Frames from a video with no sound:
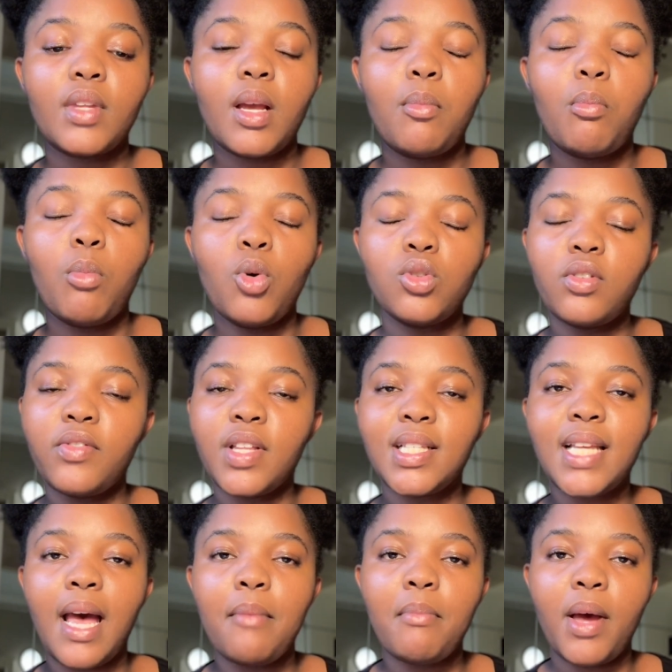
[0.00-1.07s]
most of the
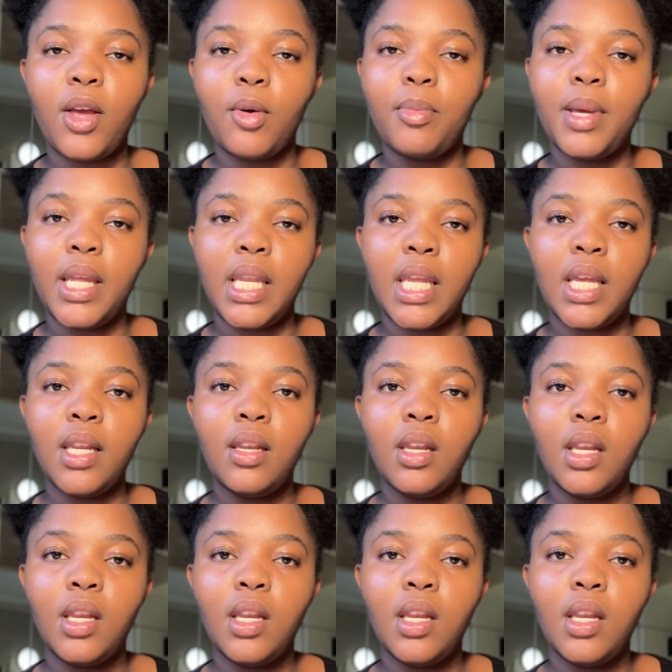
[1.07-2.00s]
time my opinion.